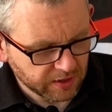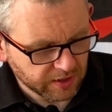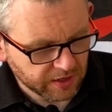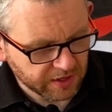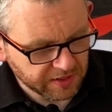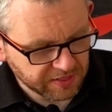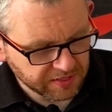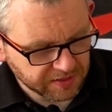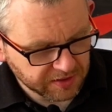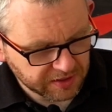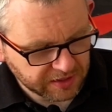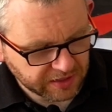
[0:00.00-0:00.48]

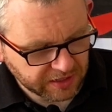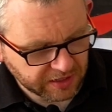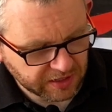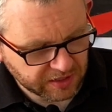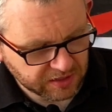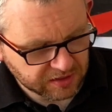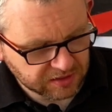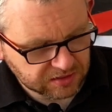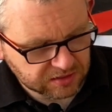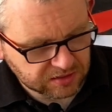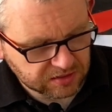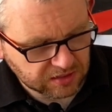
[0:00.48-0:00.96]
in that
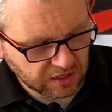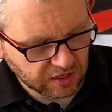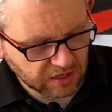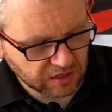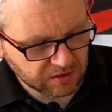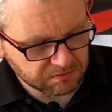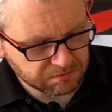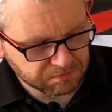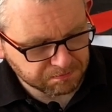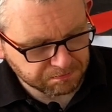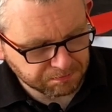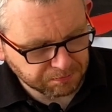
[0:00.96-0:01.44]
it
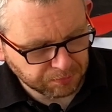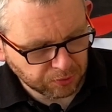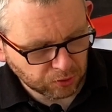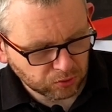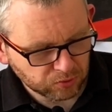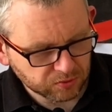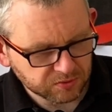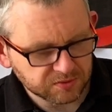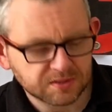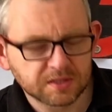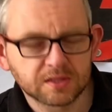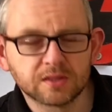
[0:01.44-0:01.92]

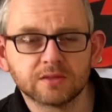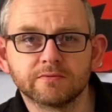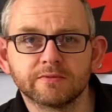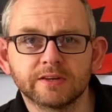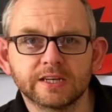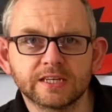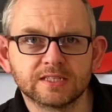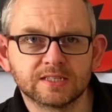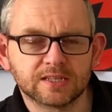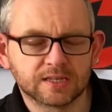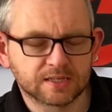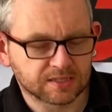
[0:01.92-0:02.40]
pulls in the
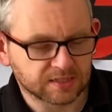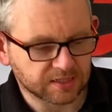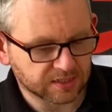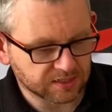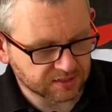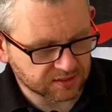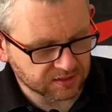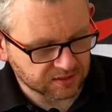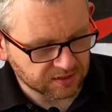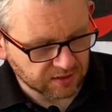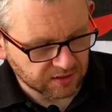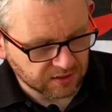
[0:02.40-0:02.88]

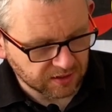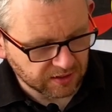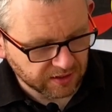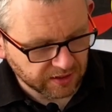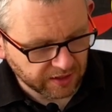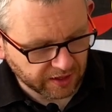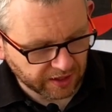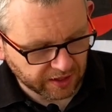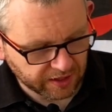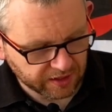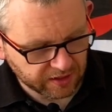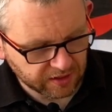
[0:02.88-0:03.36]
recesses
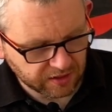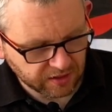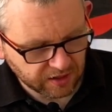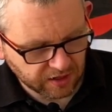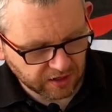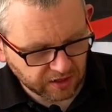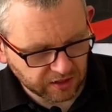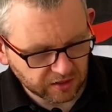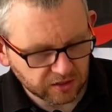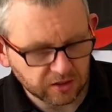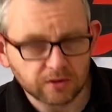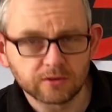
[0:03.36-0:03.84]

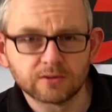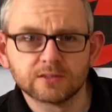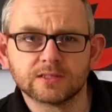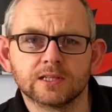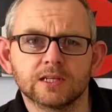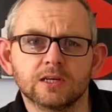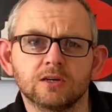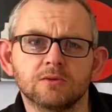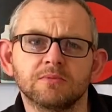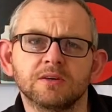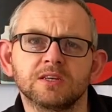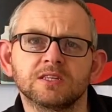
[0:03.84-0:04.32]
and goes a
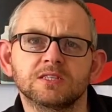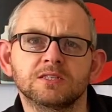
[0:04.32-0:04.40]
little bit